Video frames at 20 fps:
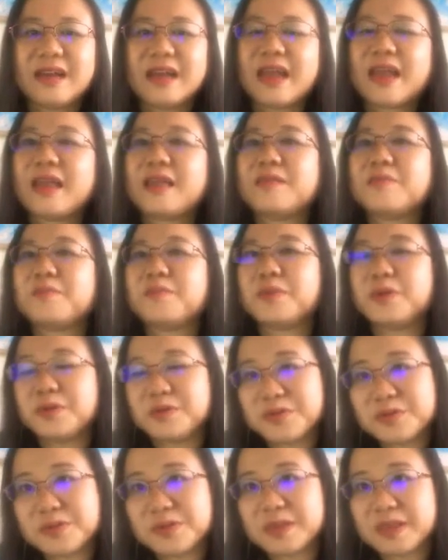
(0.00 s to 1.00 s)
And
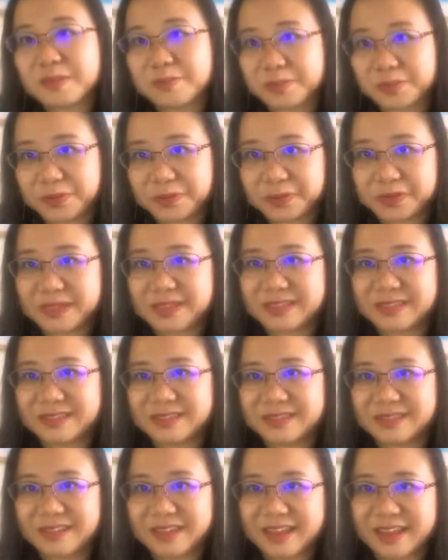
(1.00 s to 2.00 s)
most important
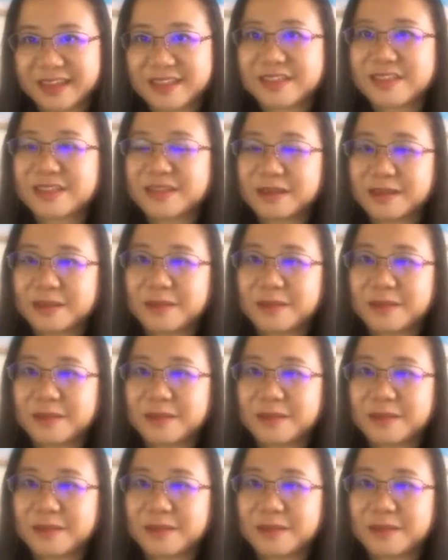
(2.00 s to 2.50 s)
is